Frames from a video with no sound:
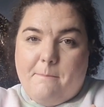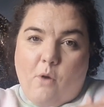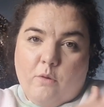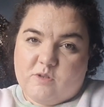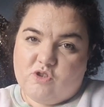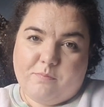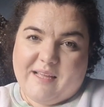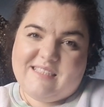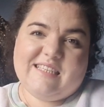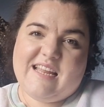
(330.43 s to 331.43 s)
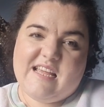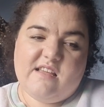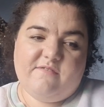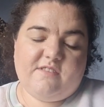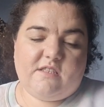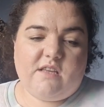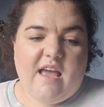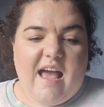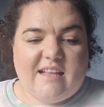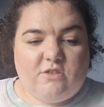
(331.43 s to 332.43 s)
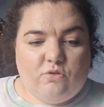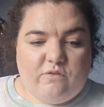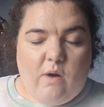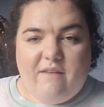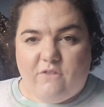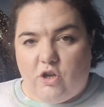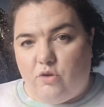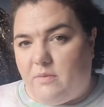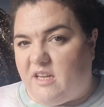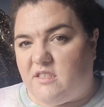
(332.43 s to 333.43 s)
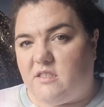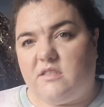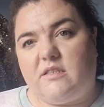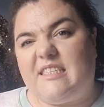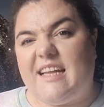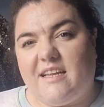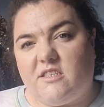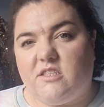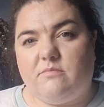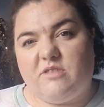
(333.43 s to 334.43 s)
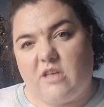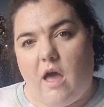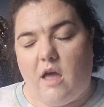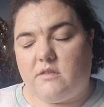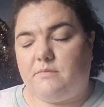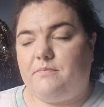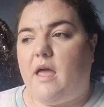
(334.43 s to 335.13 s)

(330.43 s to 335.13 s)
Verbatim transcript: optional big sleeves, and sort of quite a voluminous tiered skirt.